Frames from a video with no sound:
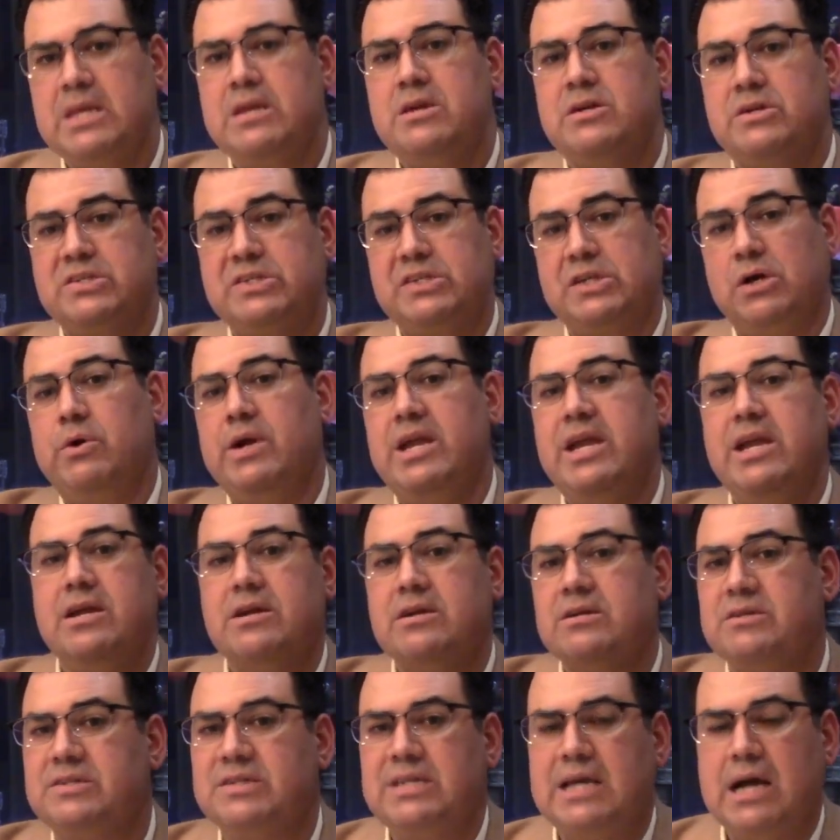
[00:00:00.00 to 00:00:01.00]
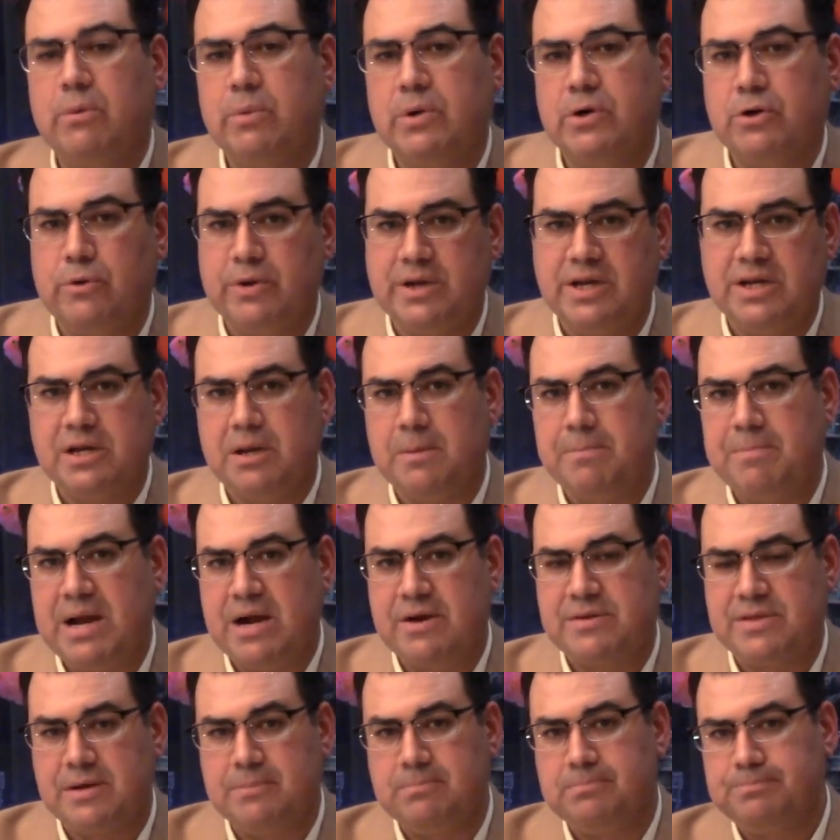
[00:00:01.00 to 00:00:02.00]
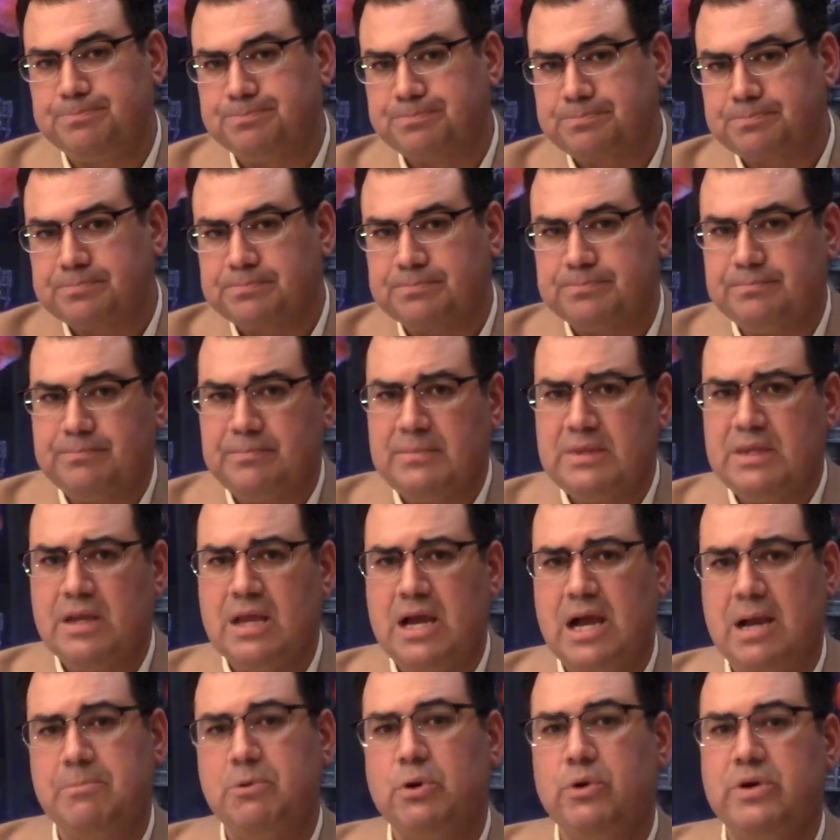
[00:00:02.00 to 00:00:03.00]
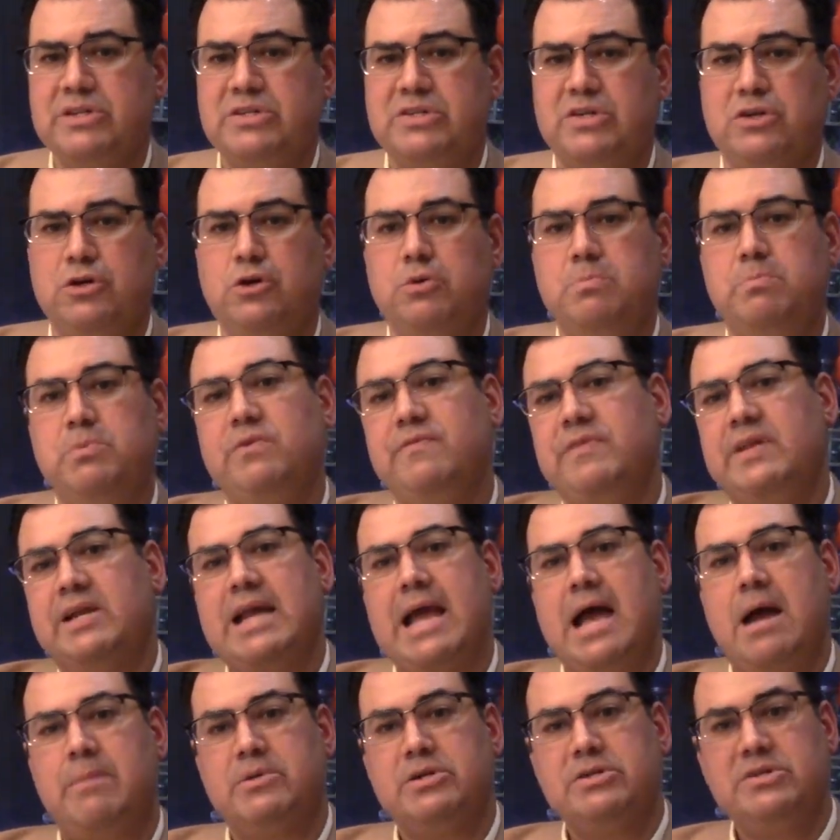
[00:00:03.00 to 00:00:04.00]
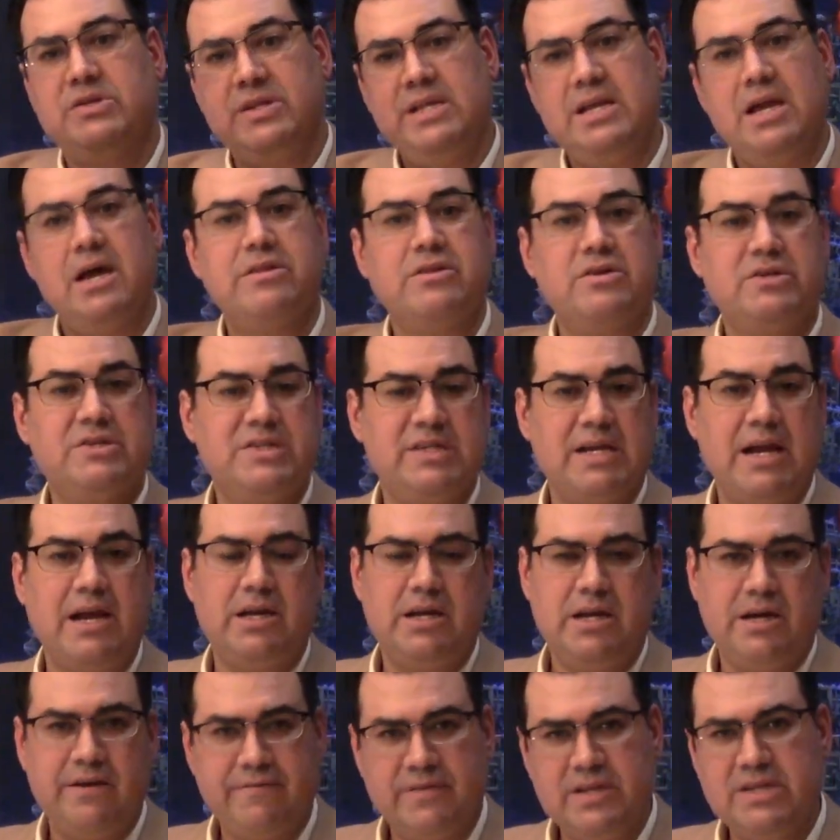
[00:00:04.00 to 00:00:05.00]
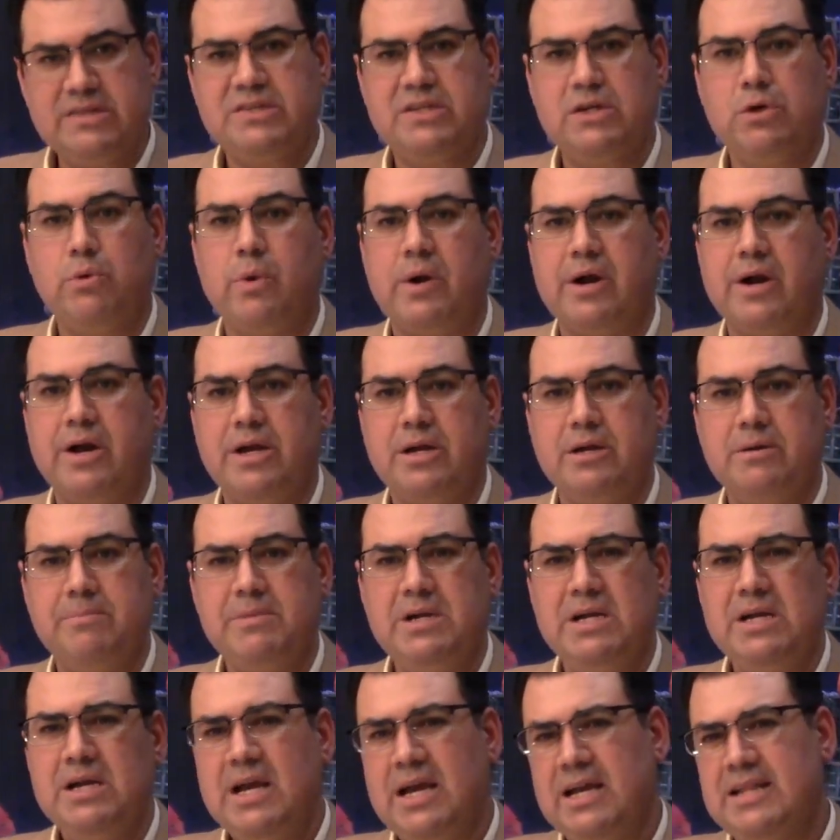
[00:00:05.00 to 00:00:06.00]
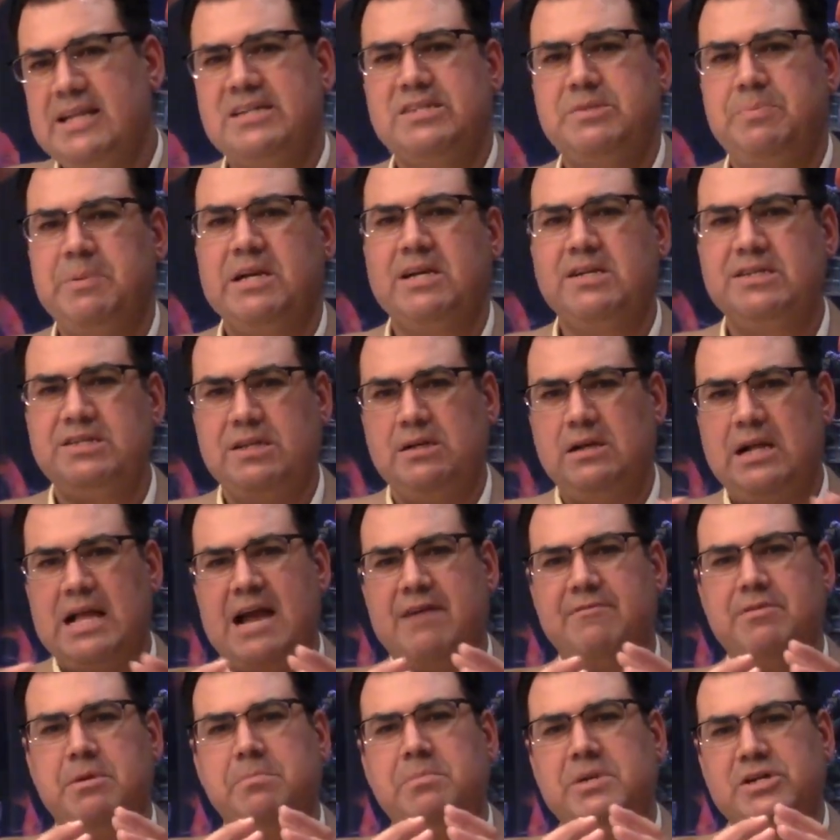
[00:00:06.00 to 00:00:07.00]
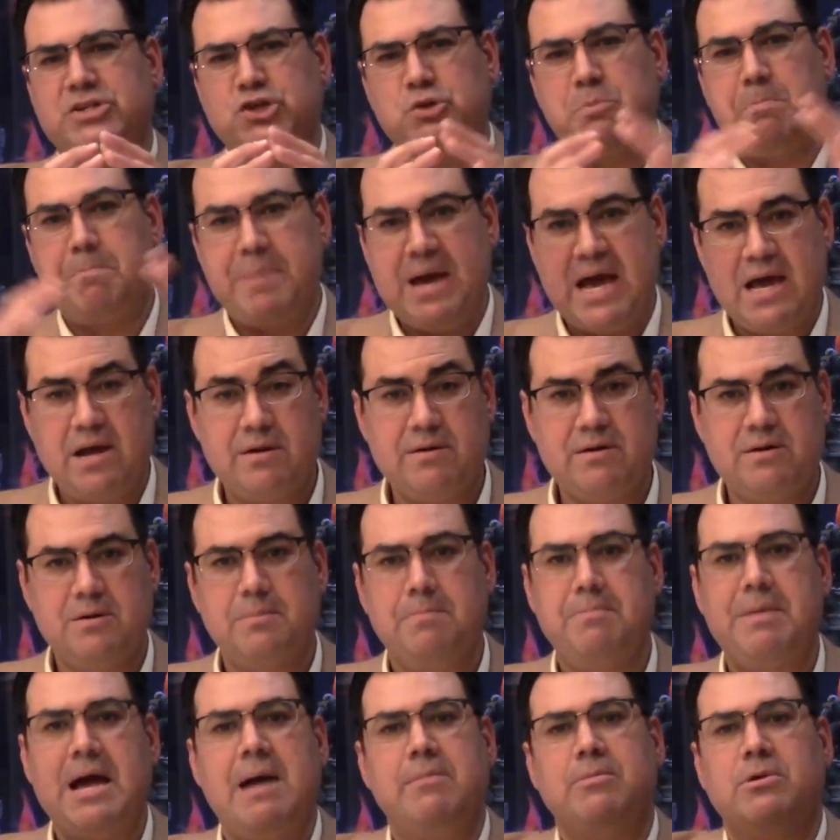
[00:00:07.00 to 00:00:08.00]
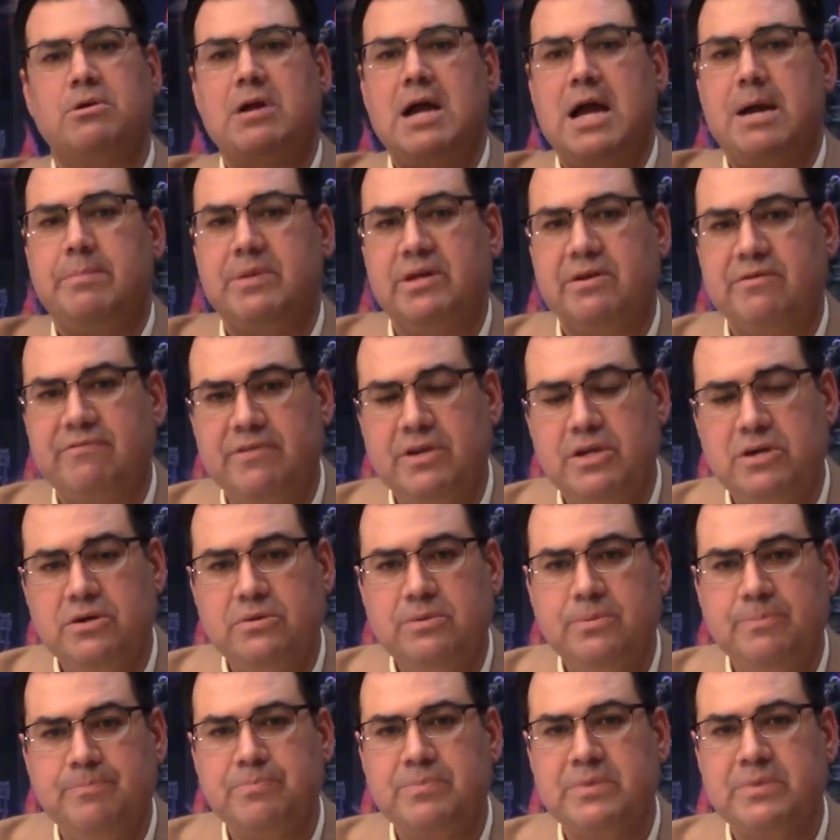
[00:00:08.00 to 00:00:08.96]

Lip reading: So here's how we're going to compare them. I'm going to move the camera to the other side of this aquarium, and that's because it'll have a much better panoramic view.